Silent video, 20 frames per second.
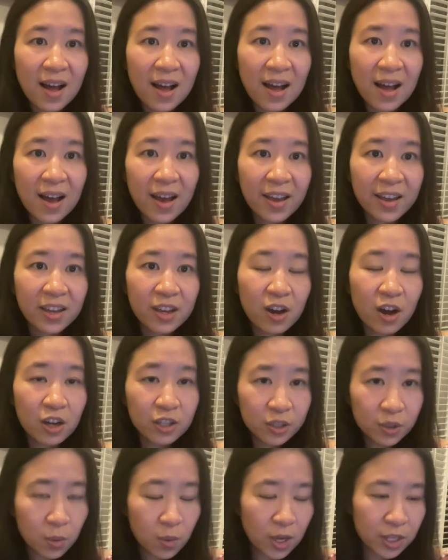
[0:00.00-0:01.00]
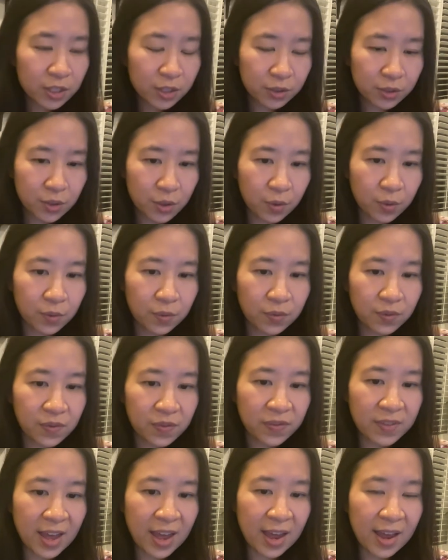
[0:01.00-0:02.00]
I also want to note
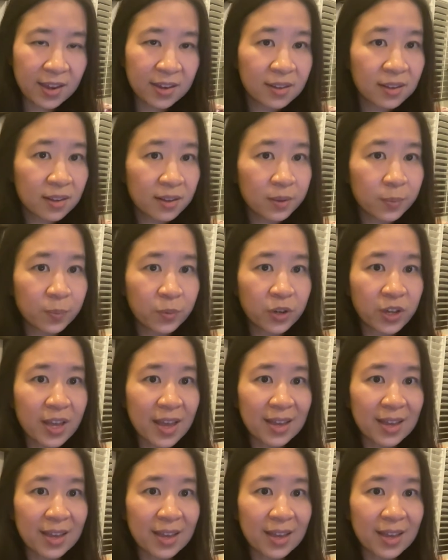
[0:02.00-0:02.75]
that I didn't put